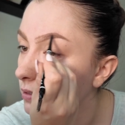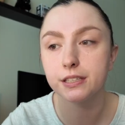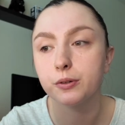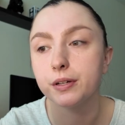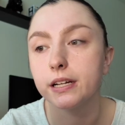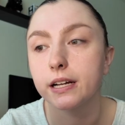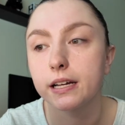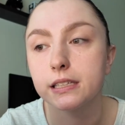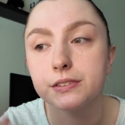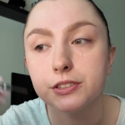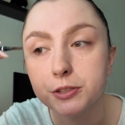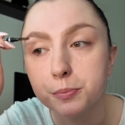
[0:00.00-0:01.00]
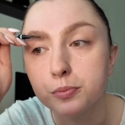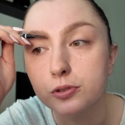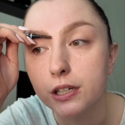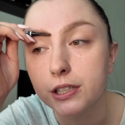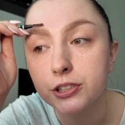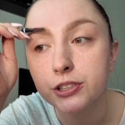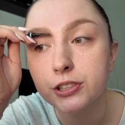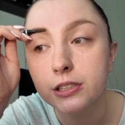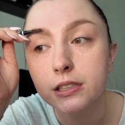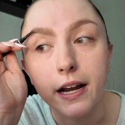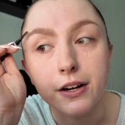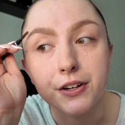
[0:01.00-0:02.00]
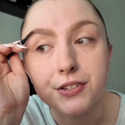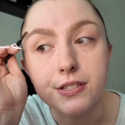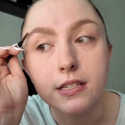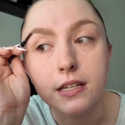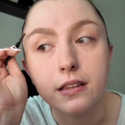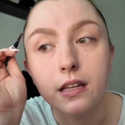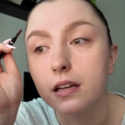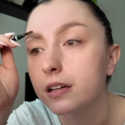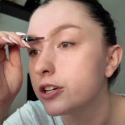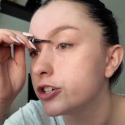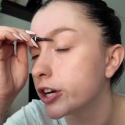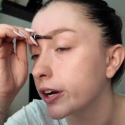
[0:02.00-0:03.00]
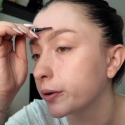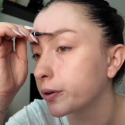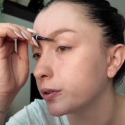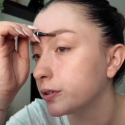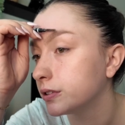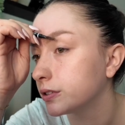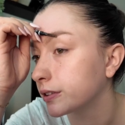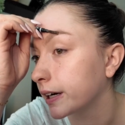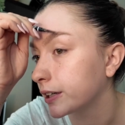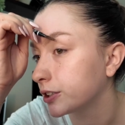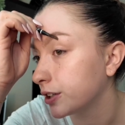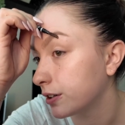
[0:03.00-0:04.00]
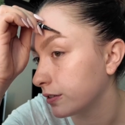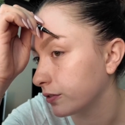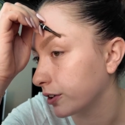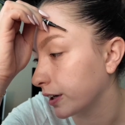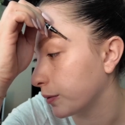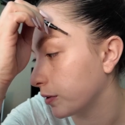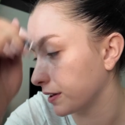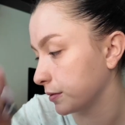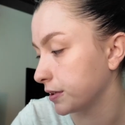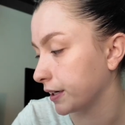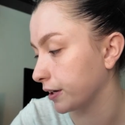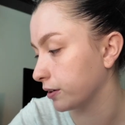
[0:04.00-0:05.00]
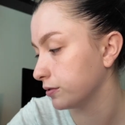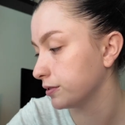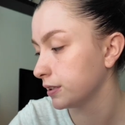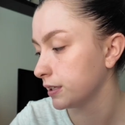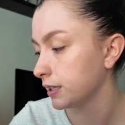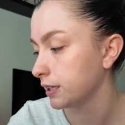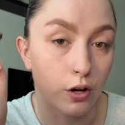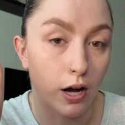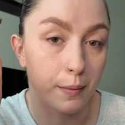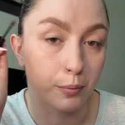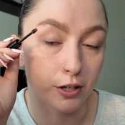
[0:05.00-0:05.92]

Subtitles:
Go in and kind of just brush hairs in the general direction of where I want them to go. So I